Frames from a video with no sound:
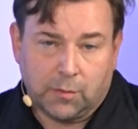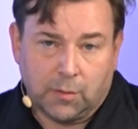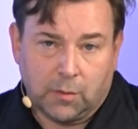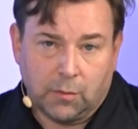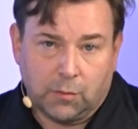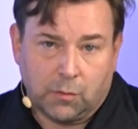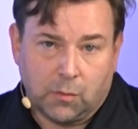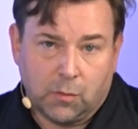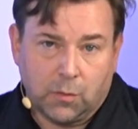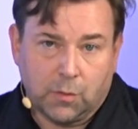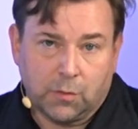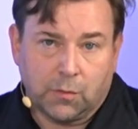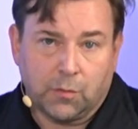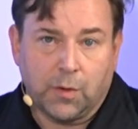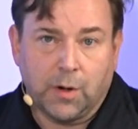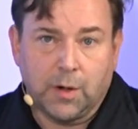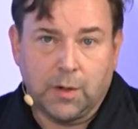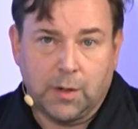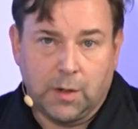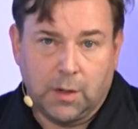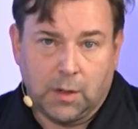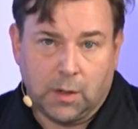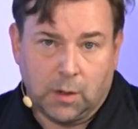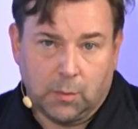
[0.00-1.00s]
And of course, for
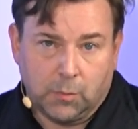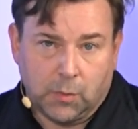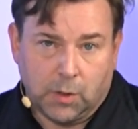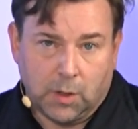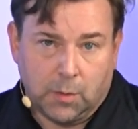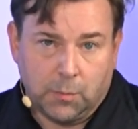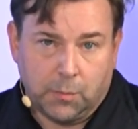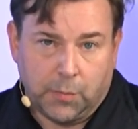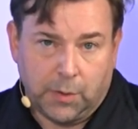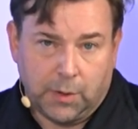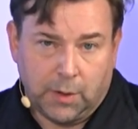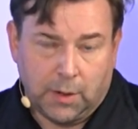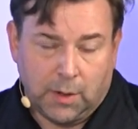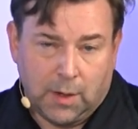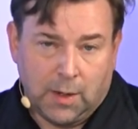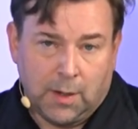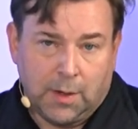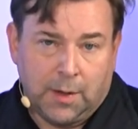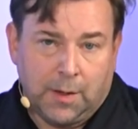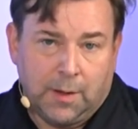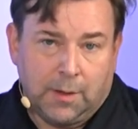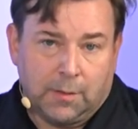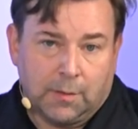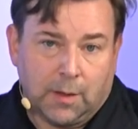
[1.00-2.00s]
any e-com company,
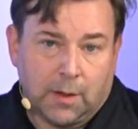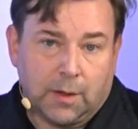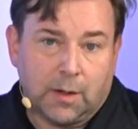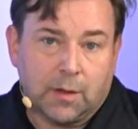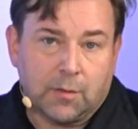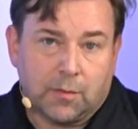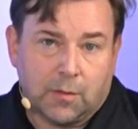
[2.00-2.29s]
that is